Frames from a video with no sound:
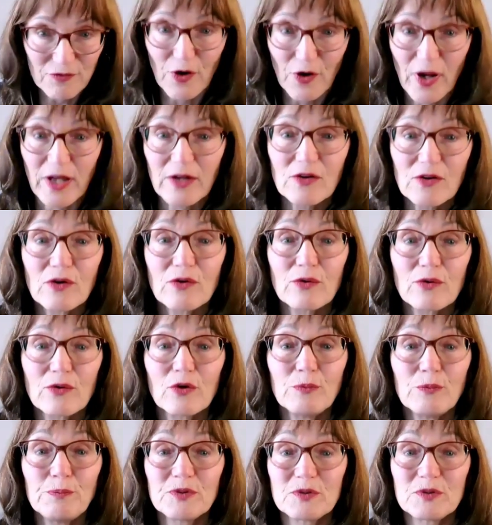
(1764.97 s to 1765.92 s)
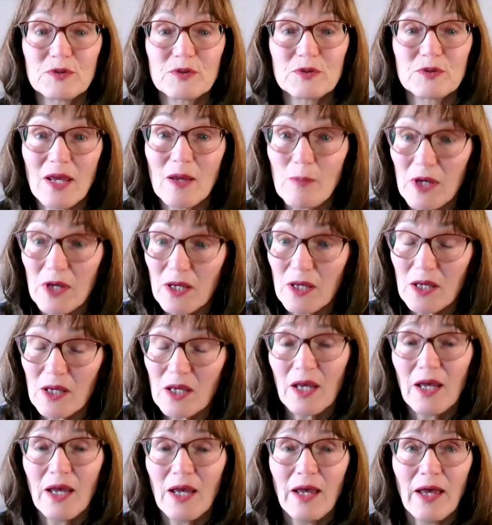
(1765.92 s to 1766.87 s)
friend groups,
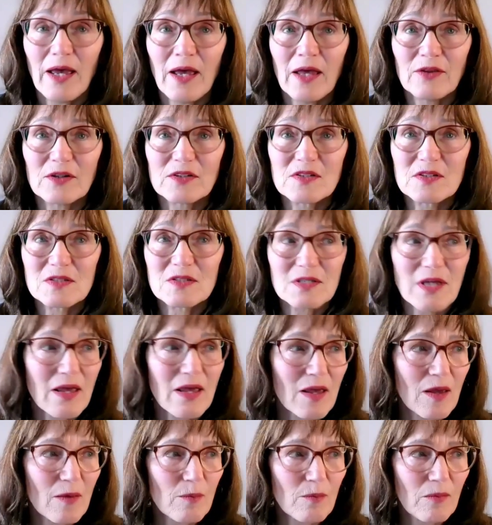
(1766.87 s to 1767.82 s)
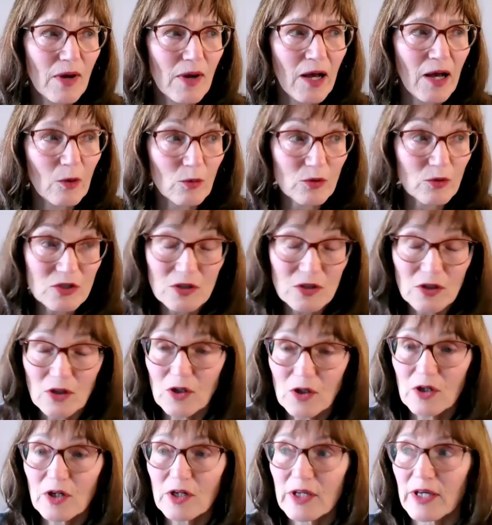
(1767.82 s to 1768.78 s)
maybe, and the same
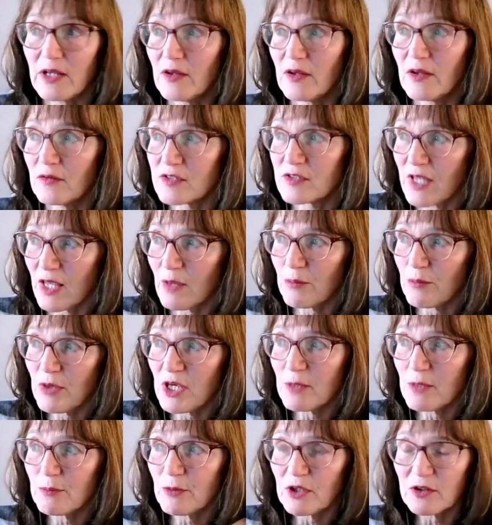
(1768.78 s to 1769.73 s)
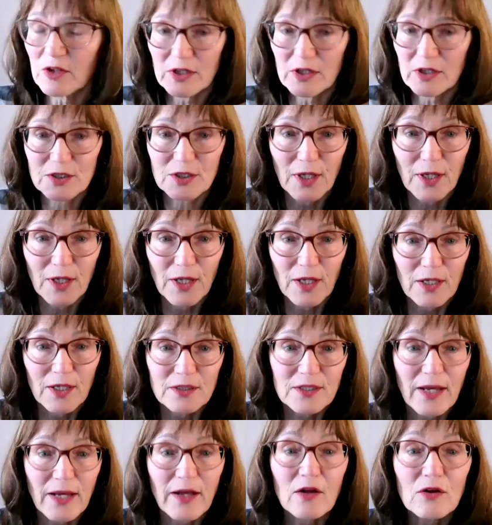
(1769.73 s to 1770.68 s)
outlook and the same people that
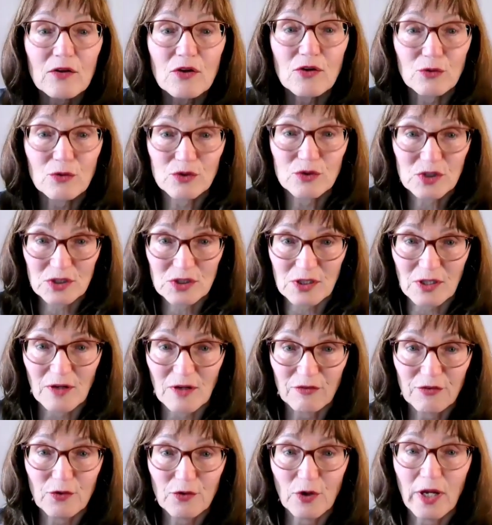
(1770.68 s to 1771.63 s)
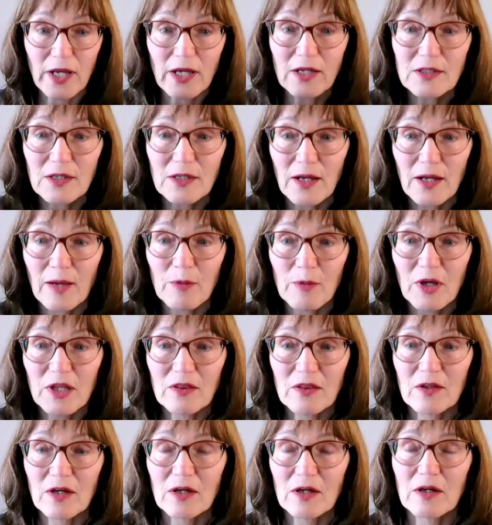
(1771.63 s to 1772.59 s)
tell you stuff, right? I
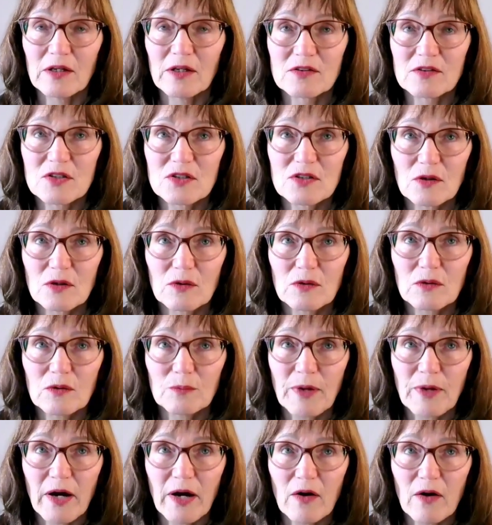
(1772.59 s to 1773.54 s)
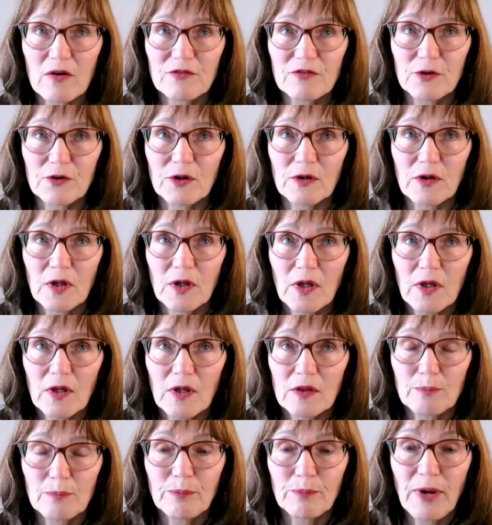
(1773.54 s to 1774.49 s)
mean, it's so powerful,
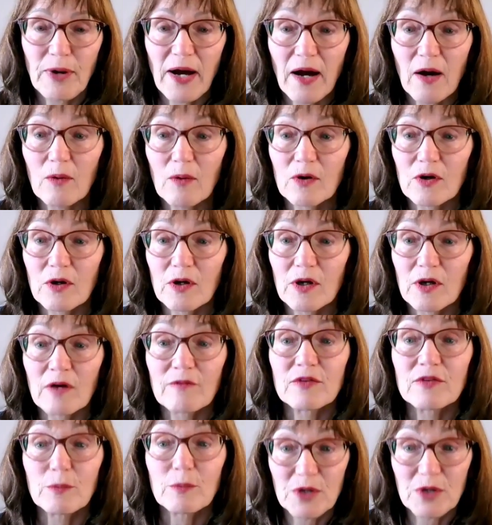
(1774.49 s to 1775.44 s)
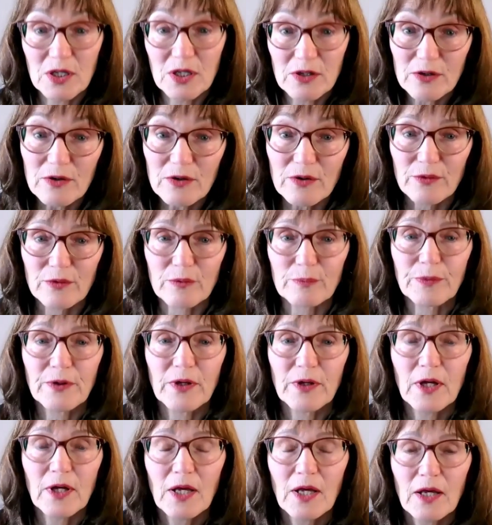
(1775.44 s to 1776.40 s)
the power of the peer
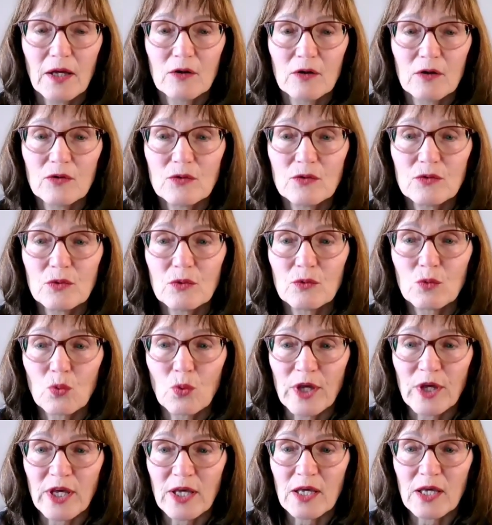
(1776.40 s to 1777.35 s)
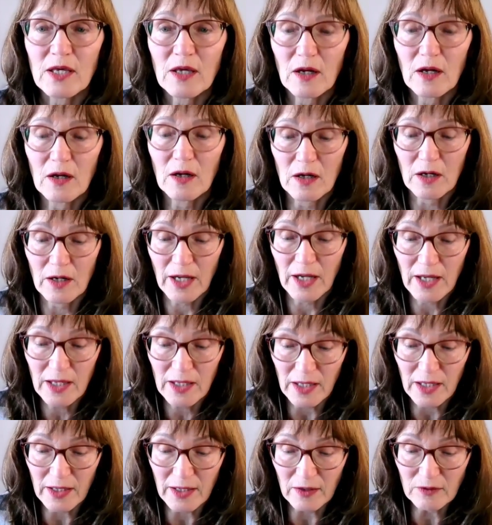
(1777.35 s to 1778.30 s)
group who we are
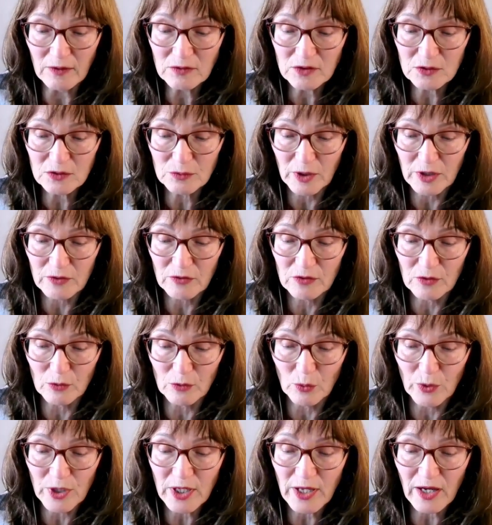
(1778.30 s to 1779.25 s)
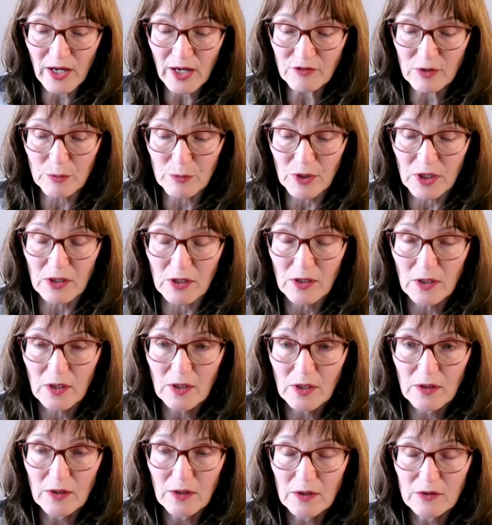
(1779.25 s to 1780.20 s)
hanging out with, that we have to be